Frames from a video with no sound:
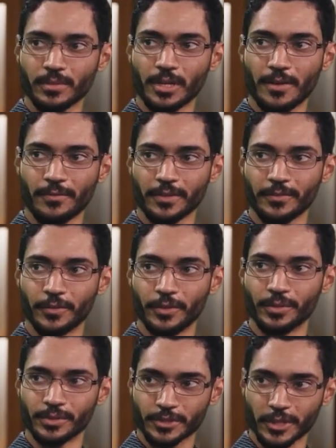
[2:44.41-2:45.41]
offer a
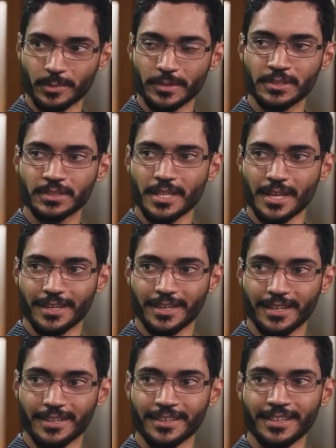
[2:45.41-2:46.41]
few sermons, thank
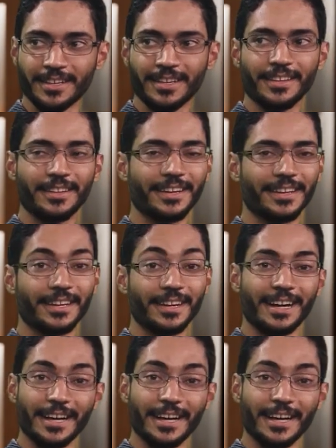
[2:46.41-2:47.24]
God, that okay.